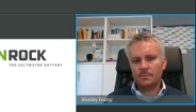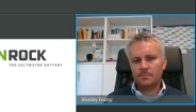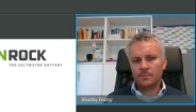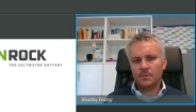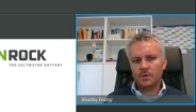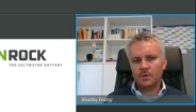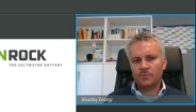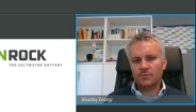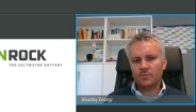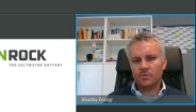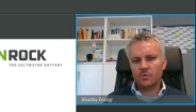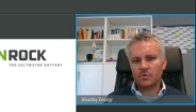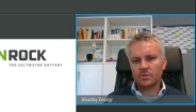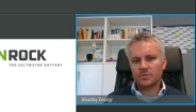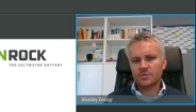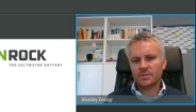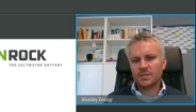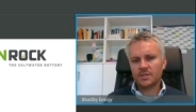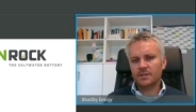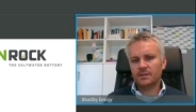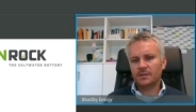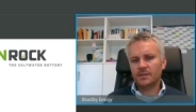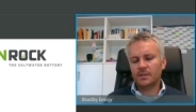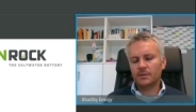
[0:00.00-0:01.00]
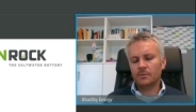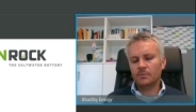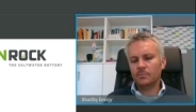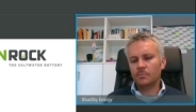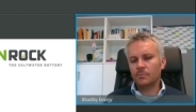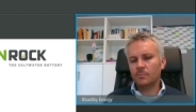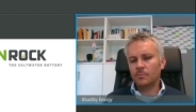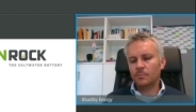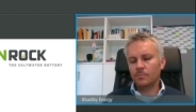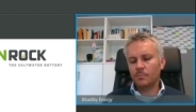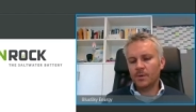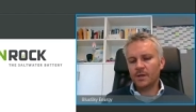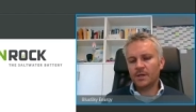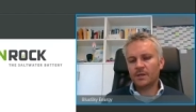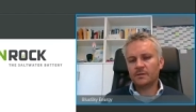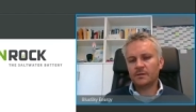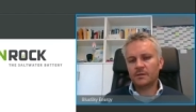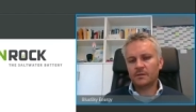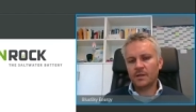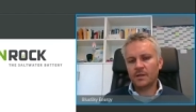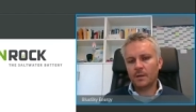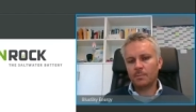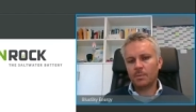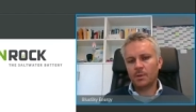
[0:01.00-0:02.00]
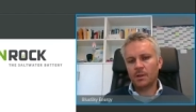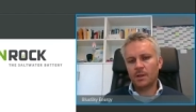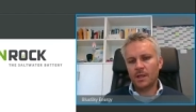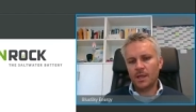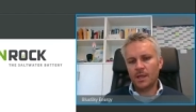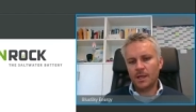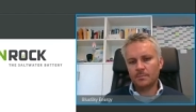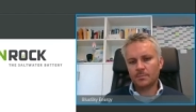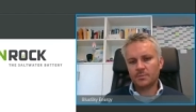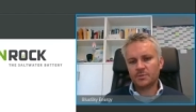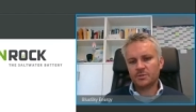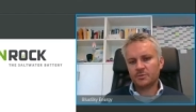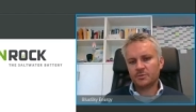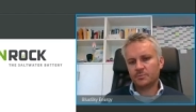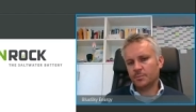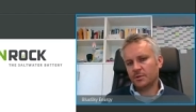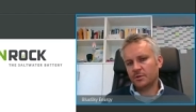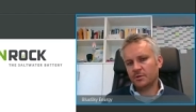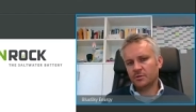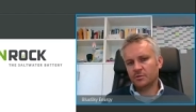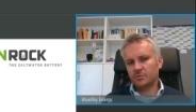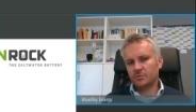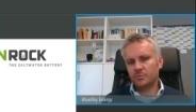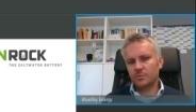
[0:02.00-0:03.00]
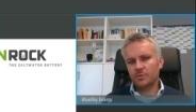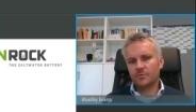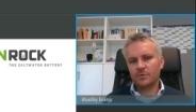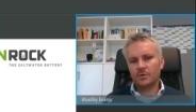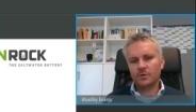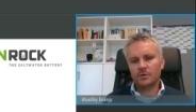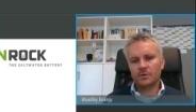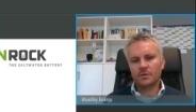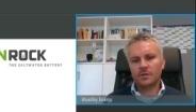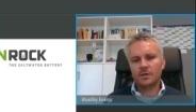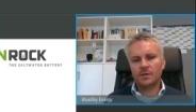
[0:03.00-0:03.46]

amps because we've got the half of the voltage.